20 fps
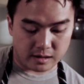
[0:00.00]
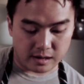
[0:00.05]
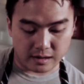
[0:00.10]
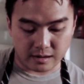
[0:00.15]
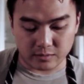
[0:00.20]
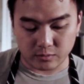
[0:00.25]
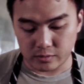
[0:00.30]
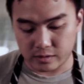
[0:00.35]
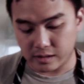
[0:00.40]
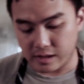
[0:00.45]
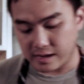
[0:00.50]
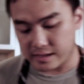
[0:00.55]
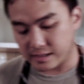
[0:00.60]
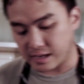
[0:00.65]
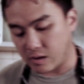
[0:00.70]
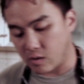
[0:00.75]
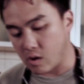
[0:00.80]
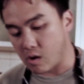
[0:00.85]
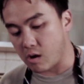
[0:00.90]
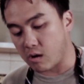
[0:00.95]
and I didn't realize
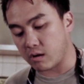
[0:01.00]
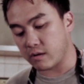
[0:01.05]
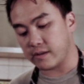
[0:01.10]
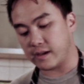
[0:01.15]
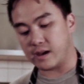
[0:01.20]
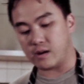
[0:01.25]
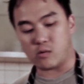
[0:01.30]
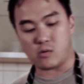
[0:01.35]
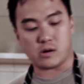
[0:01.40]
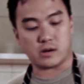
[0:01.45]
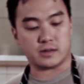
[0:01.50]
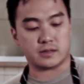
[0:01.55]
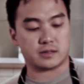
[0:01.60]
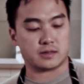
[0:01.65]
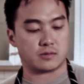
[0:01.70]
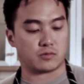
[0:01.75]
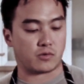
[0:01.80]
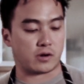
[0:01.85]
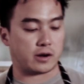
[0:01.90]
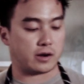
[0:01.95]
how hard that was
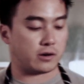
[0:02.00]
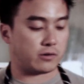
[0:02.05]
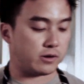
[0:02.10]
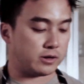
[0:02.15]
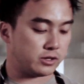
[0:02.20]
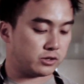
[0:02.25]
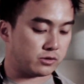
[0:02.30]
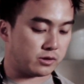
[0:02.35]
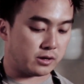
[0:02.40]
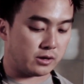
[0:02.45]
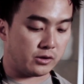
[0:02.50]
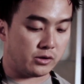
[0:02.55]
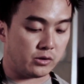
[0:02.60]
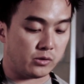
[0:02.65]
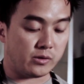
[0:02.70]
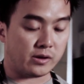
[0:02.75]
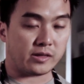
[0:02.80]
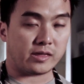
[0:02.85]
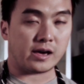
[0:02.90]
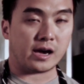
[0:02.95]
running a restaurant and doing